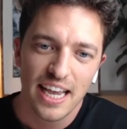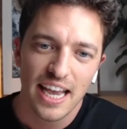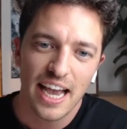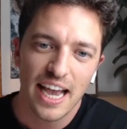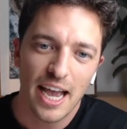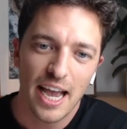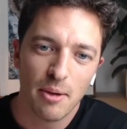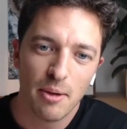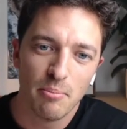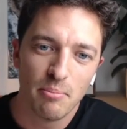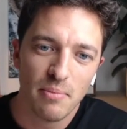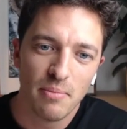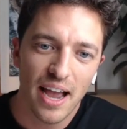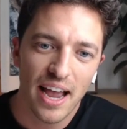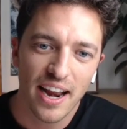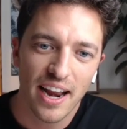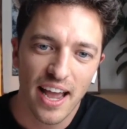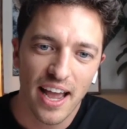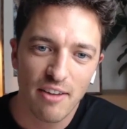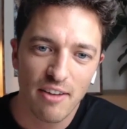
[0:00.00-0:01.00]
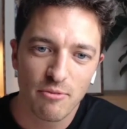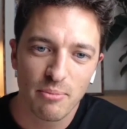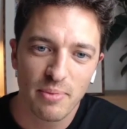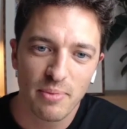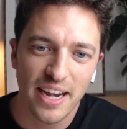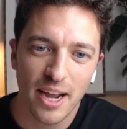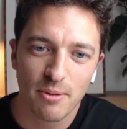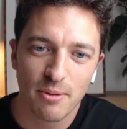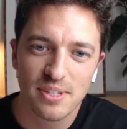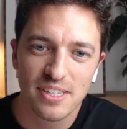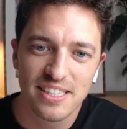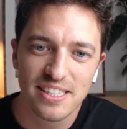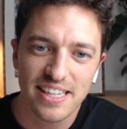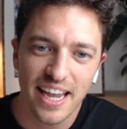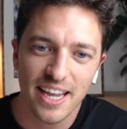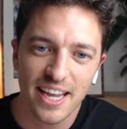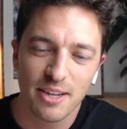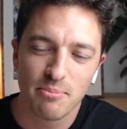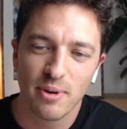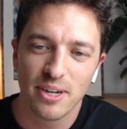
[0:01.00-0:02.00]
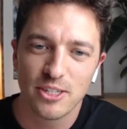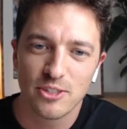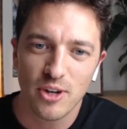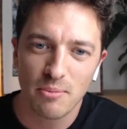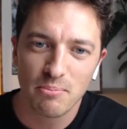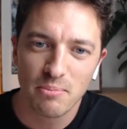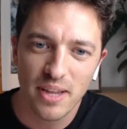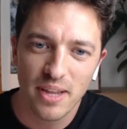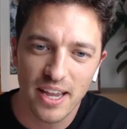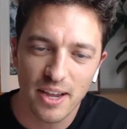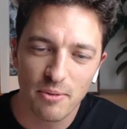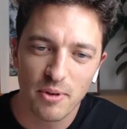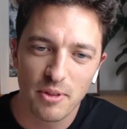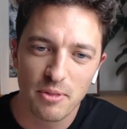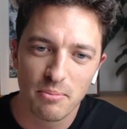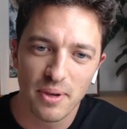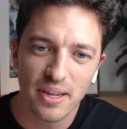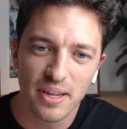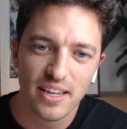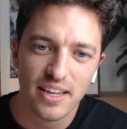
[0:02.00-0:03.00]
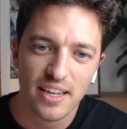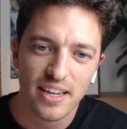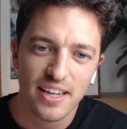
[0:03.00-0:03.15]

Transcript: and I haven't been able to take my drum kit with me.